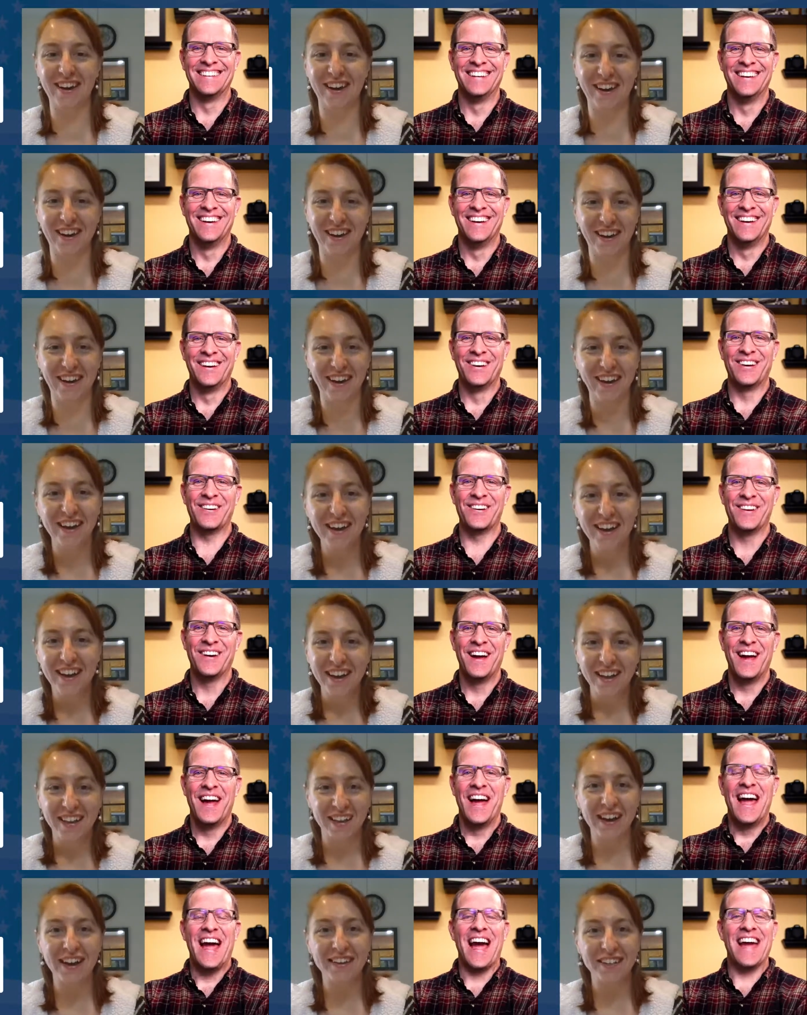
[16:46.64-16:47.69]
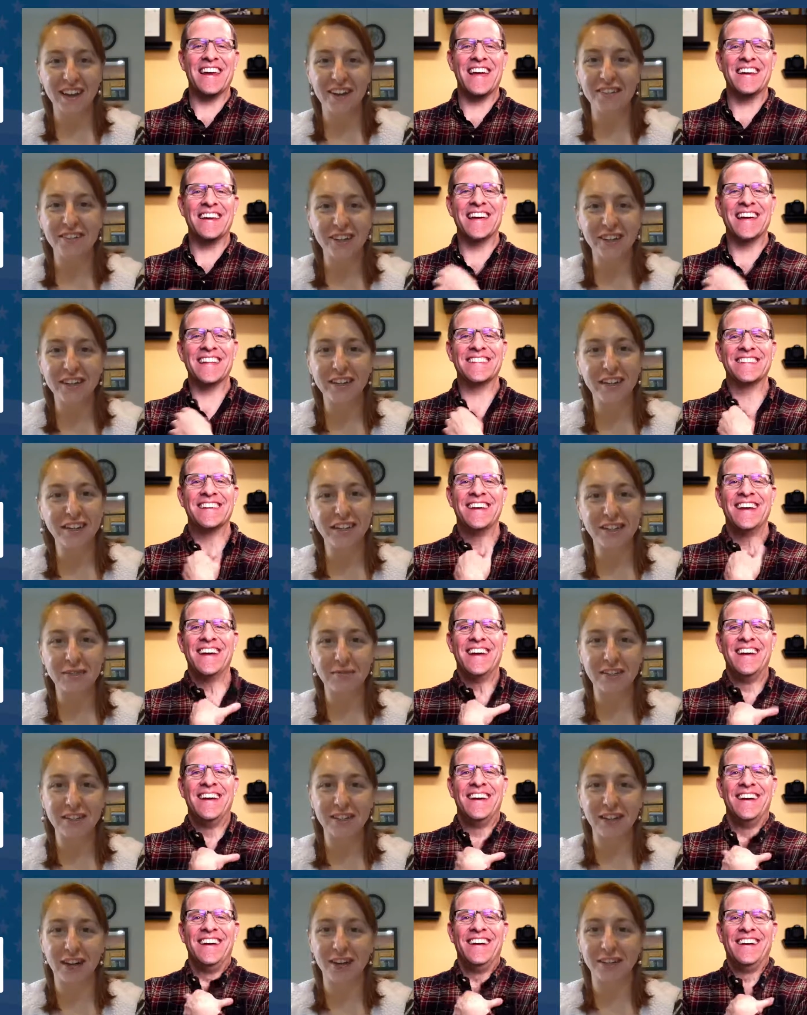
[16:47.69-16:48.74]
Speaker 1: that and, definitely
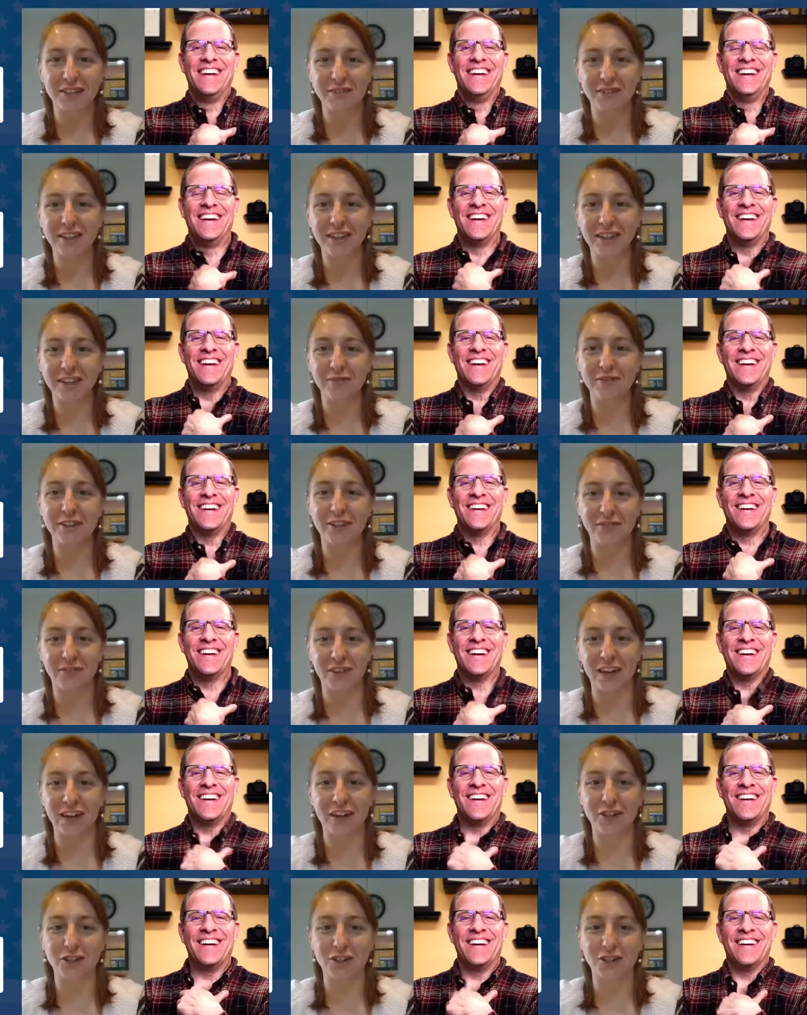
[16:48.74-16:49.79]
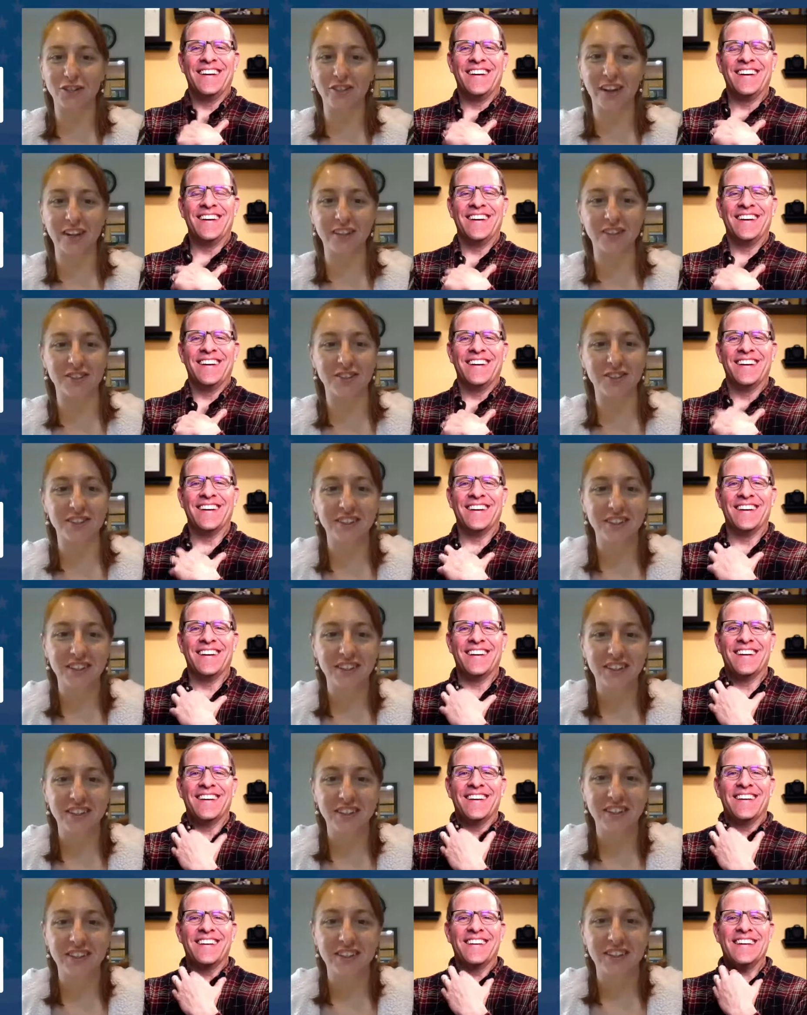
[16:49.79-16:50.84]
needs to with with a financial advisor.
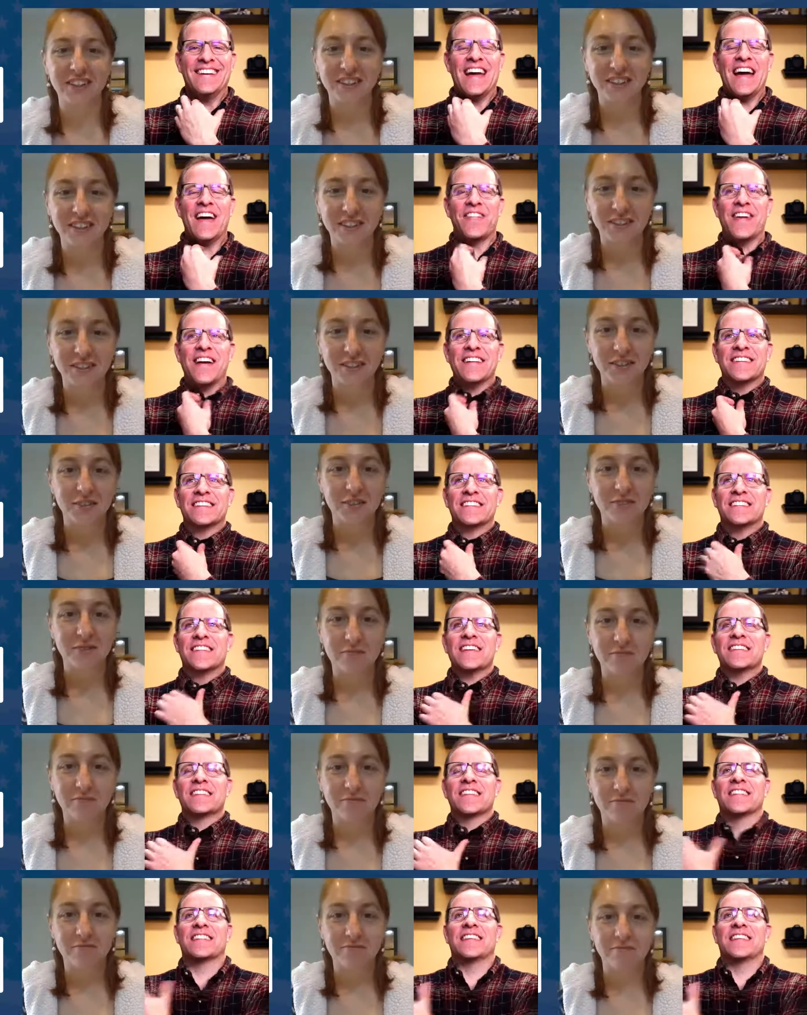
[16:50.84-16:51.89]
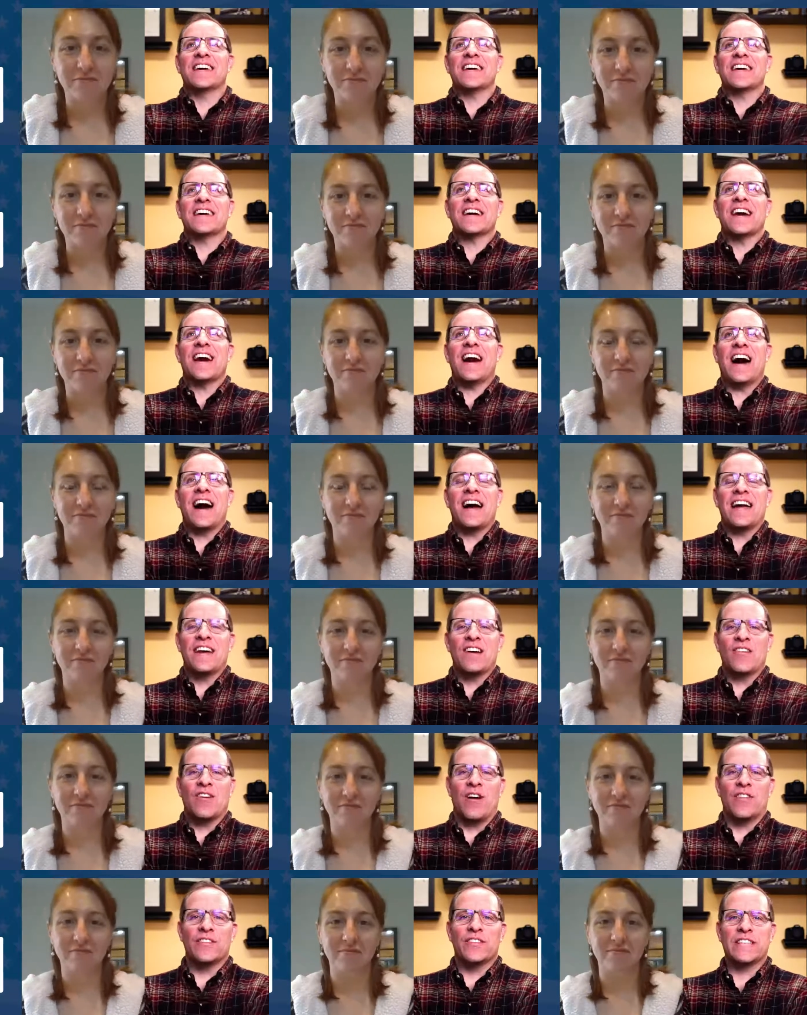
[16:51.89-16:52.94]
Speaker 2: Yeah, that's that's the thing I
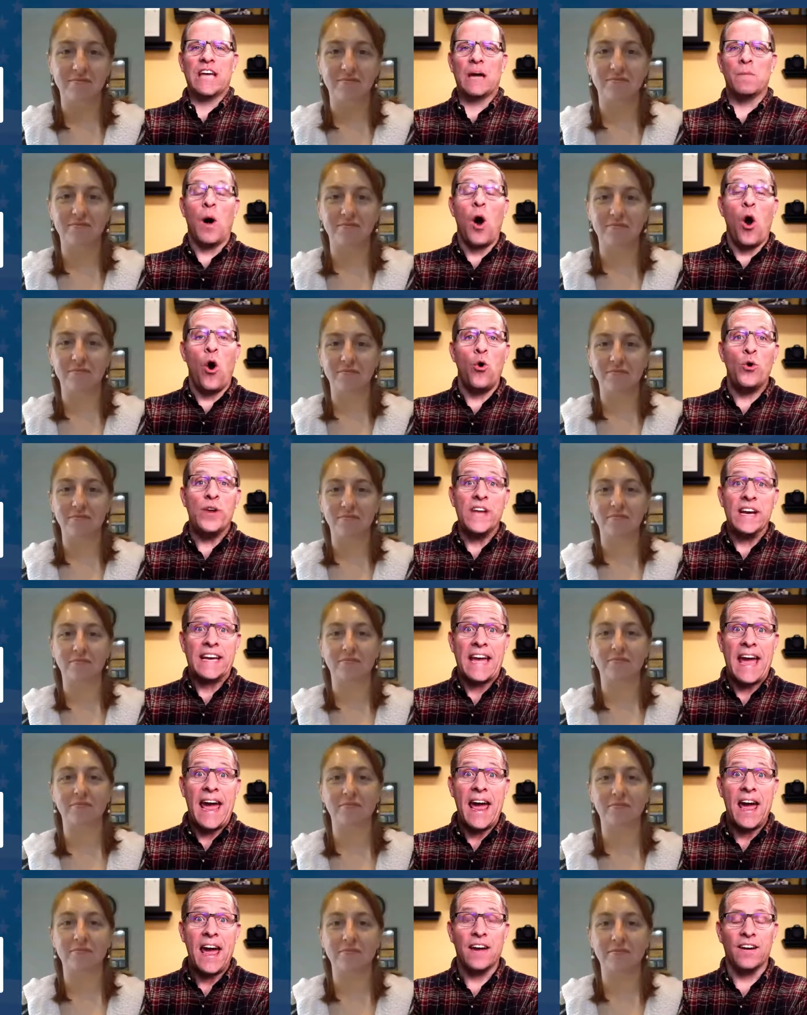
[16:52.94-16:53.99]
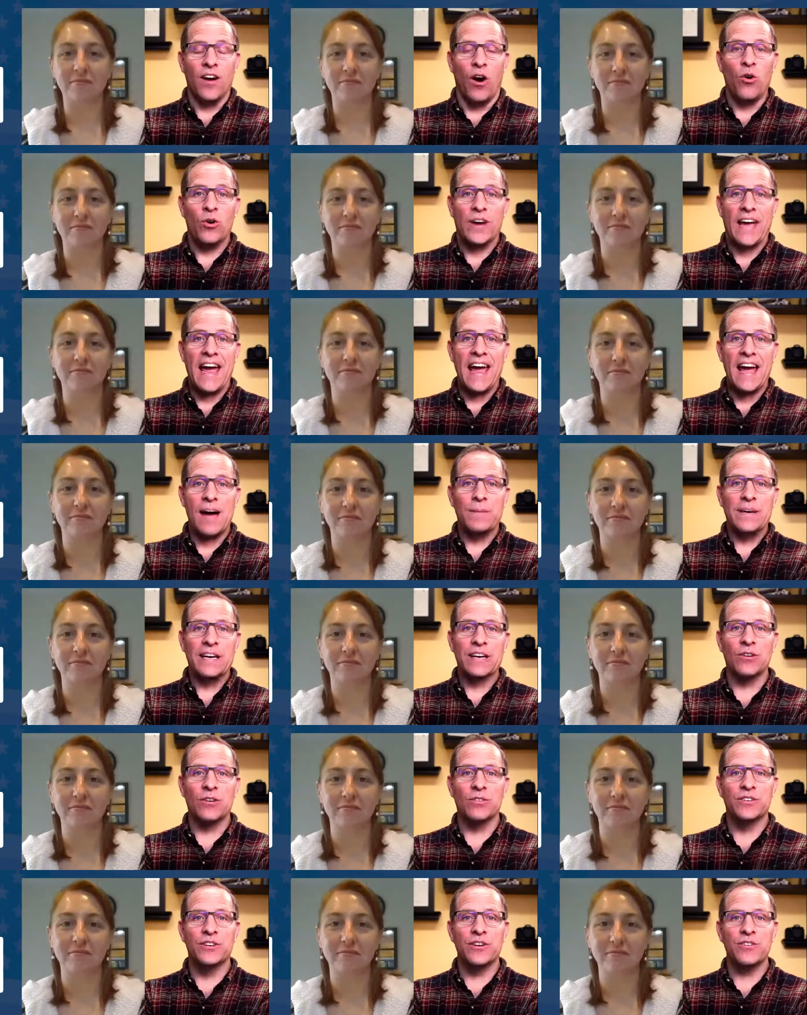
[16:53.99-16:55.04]
hear all the time. Oh, you can. Okay, I'm going to
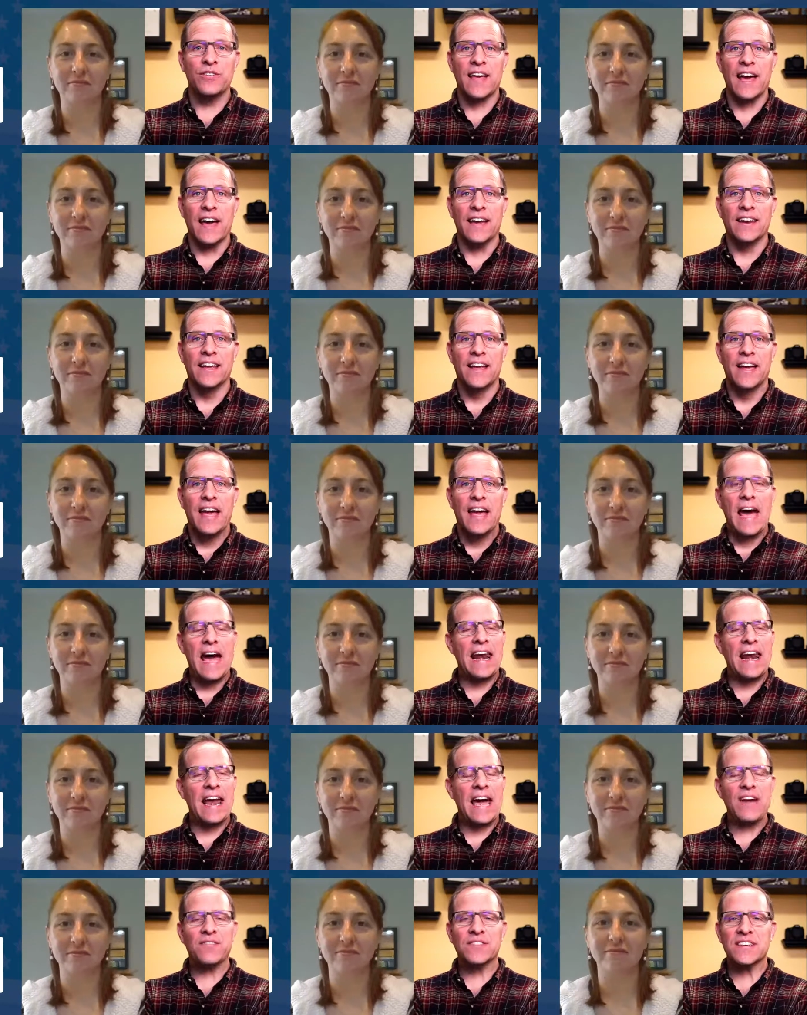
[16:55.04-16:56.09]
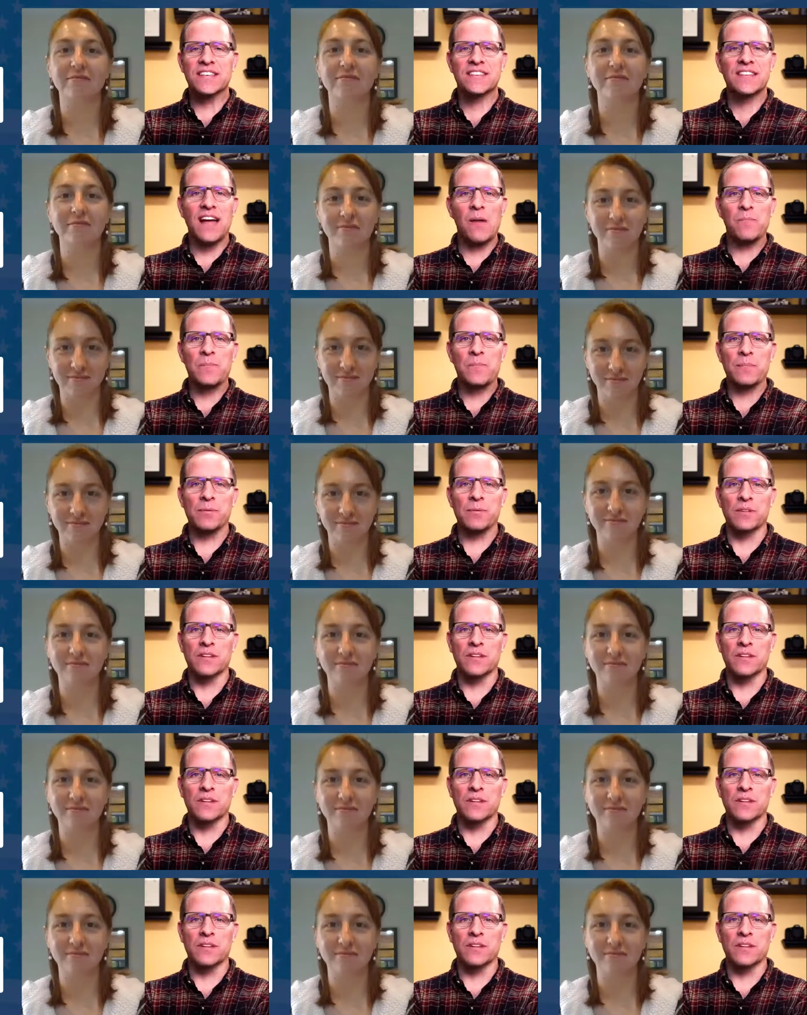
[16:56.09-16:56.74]
go do that. And I have to stop people